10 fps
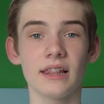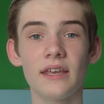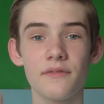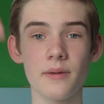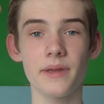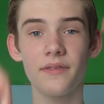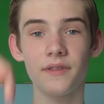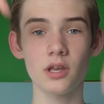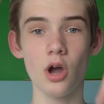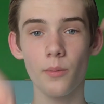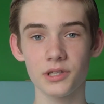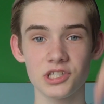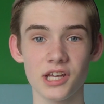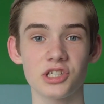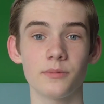leave them in the comment
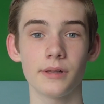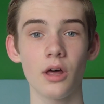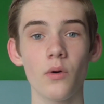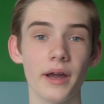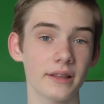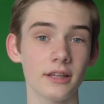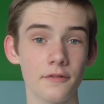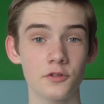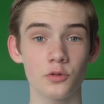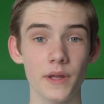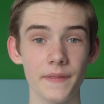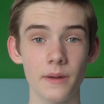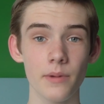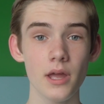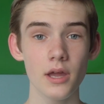section below. I'd love to read
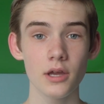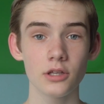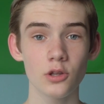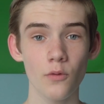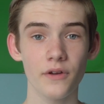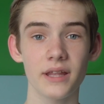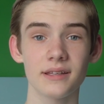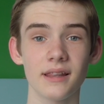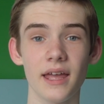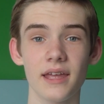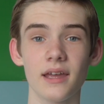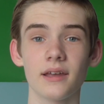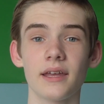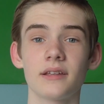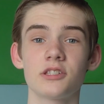them. Don't forget to
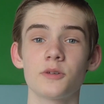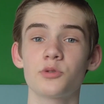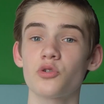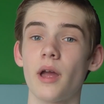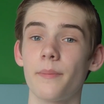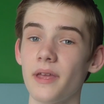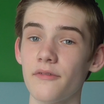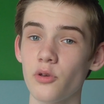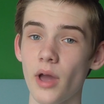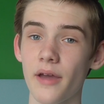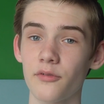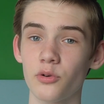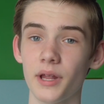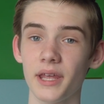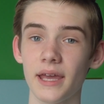like and subscribe if you haven't
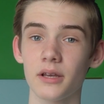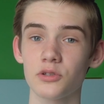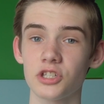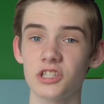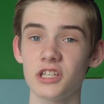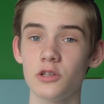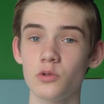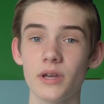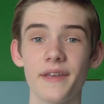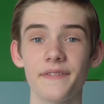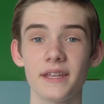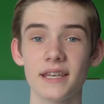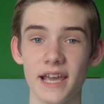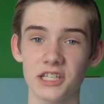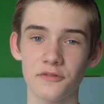already, and I'll see you in the
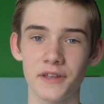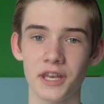next